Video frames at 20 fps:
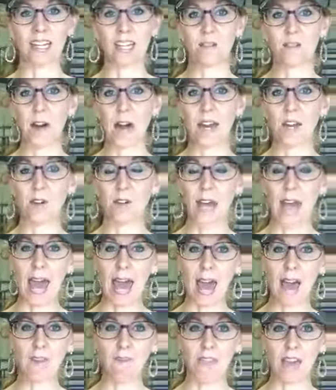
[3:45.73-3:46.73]
And if I don't
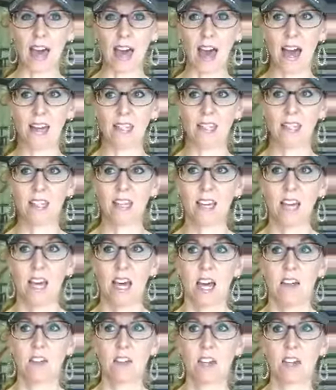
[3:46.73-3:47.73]
have that,
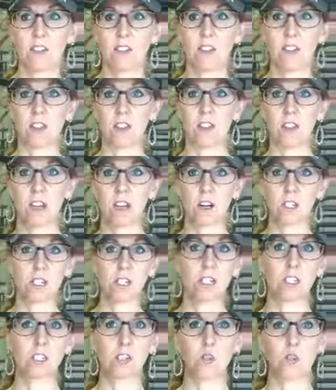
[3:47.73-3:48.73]
then they're
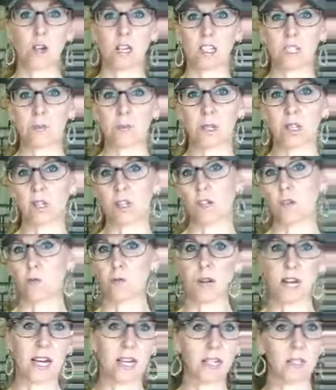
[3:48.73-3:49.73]
just going to be
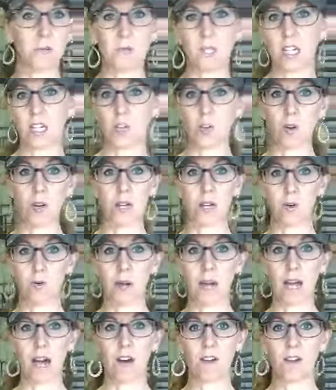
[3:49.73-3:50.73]
randomly going
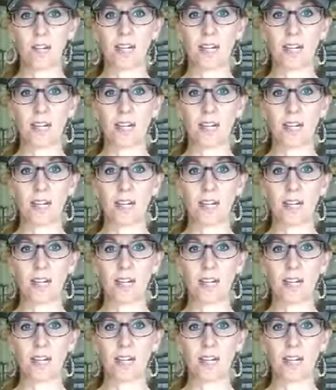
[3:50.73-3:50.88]
around,